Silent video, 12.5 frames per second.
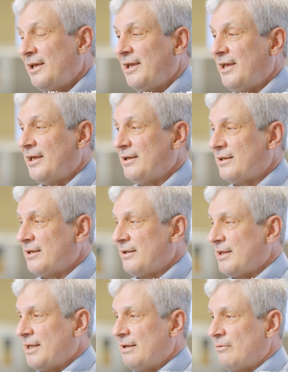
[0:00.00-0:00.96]
And,
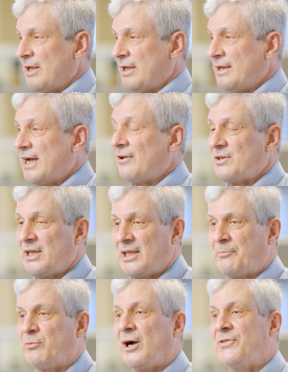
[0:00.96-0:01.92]
and now
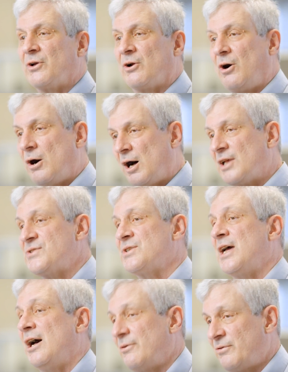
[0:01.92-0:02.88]
that brought the
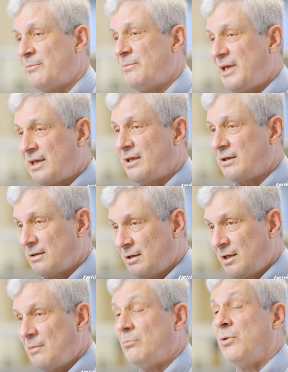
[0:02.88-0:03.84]
cost down for making
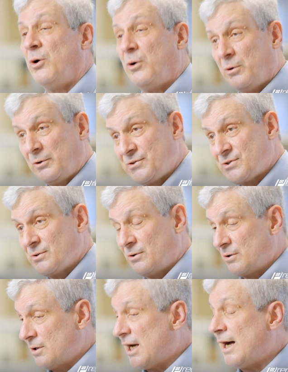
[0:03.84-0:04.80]
molds
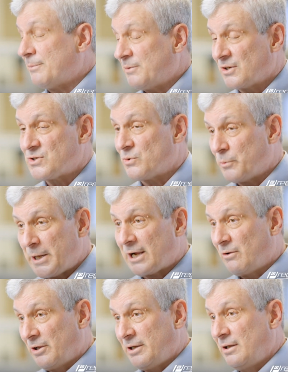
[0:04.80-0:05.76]
or optics
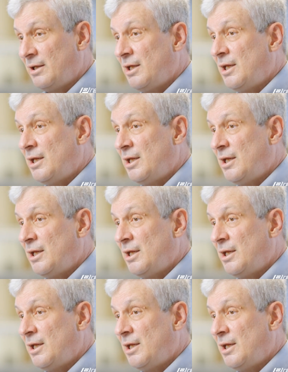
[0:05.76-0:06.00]
directly